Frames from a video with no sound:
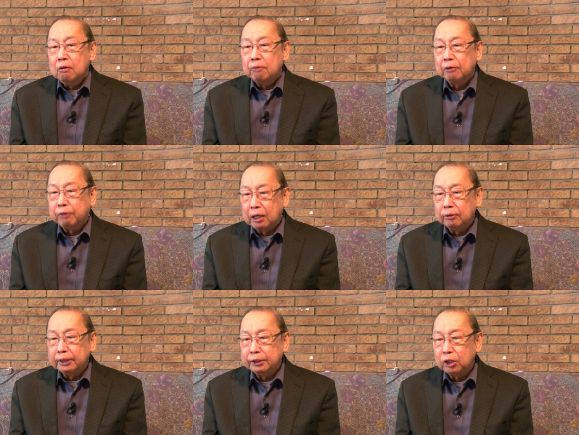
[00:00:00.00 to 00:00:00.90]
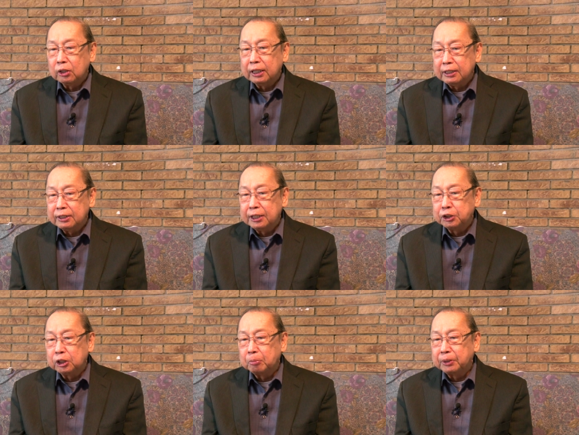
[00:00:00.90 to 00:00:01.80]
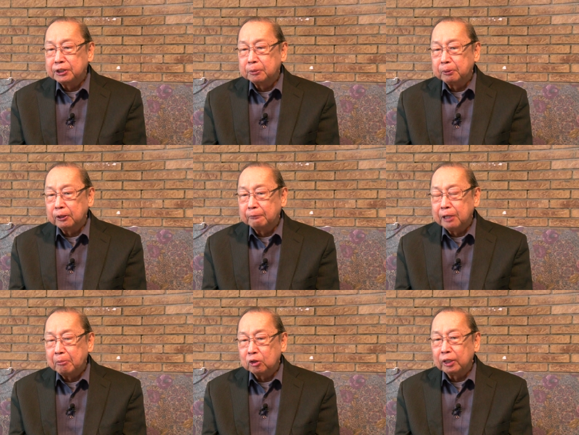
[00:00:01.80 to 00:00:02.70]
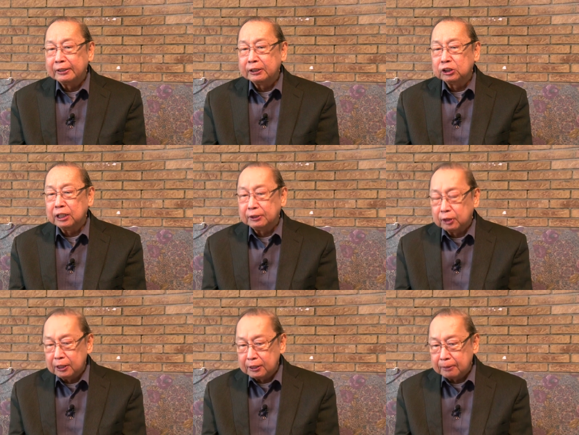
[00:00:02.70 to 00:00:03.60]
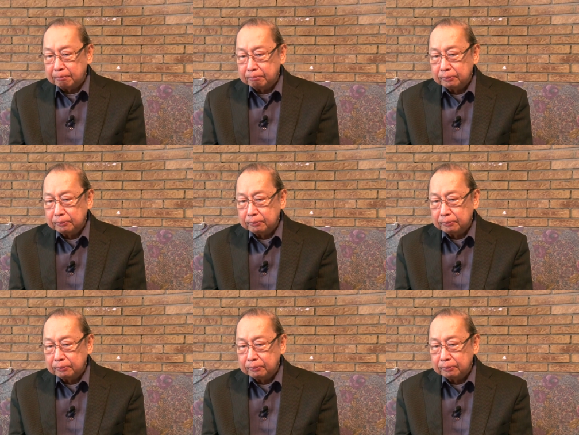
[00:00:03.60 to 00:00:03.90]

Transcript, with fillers: by following the organizational principle of democratic centralism.